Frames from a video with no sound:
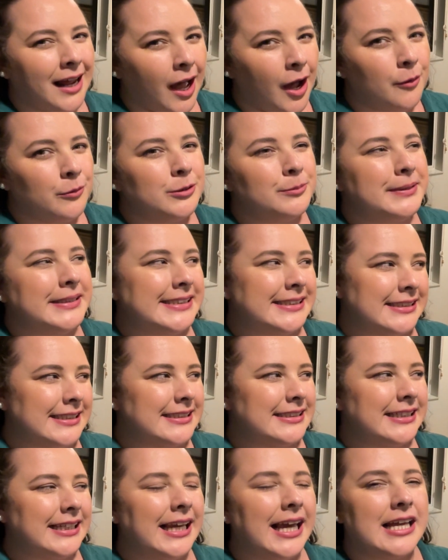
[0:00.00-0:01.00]
I will be
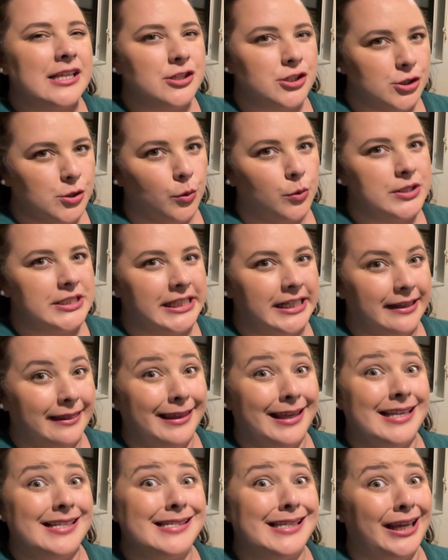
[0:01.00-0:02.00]
sitting and sorting
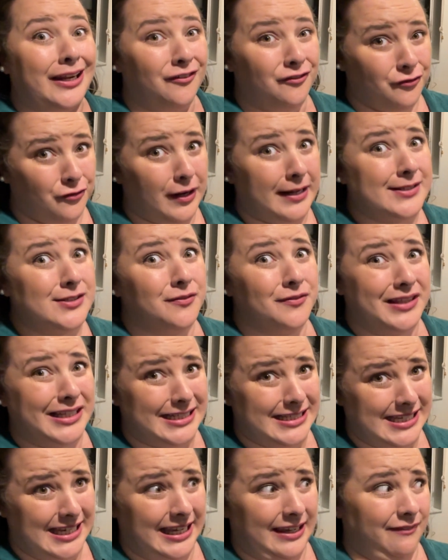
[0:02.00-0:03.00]
these in front of the
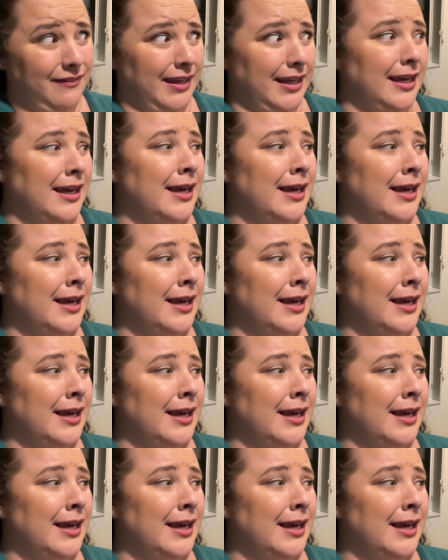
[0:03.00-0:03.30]
TV.